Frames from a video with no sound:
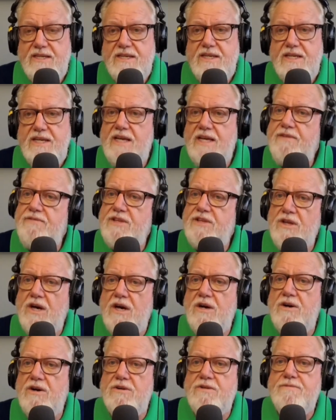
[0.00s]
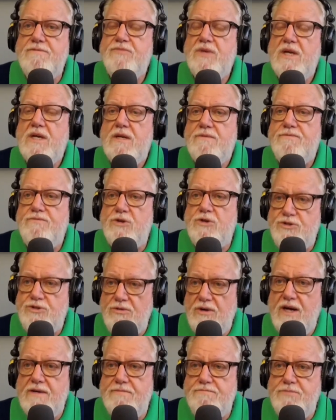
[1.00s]
Even though, for
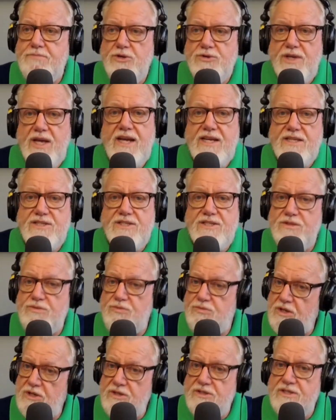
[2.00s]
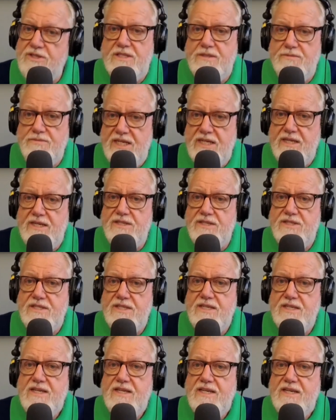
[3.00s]
Trump, both cases were dismissed,
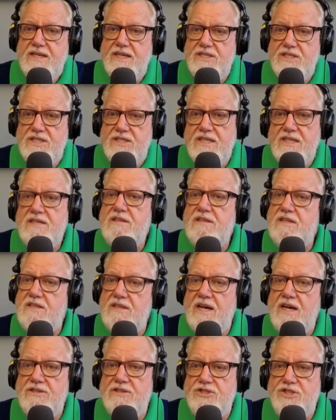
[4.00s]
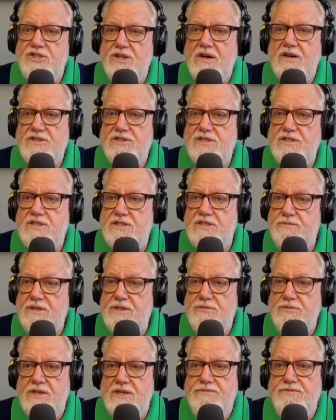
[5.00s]
it still allows charges to be
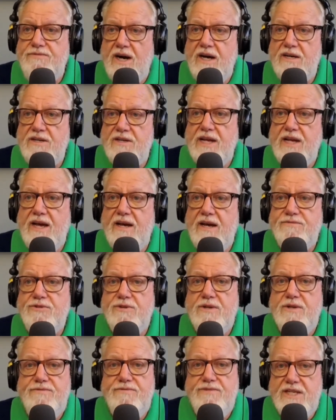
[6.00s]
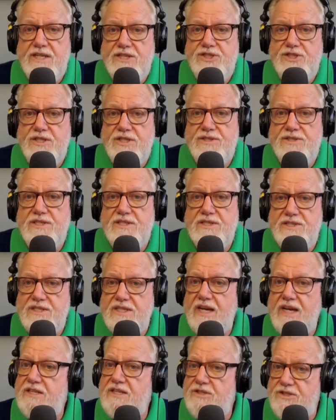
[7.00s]
refiled after he finishes his
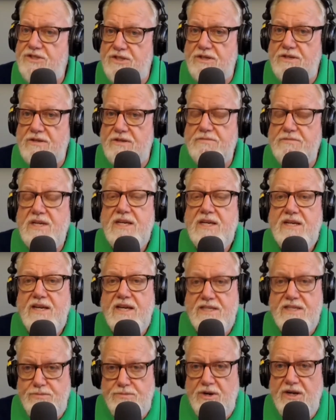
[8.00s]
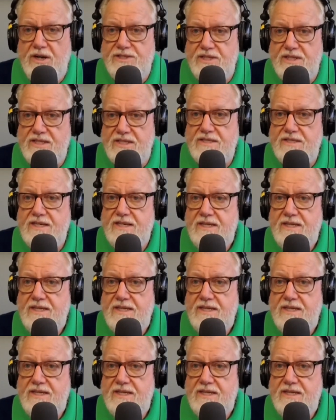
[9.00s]
second term as president.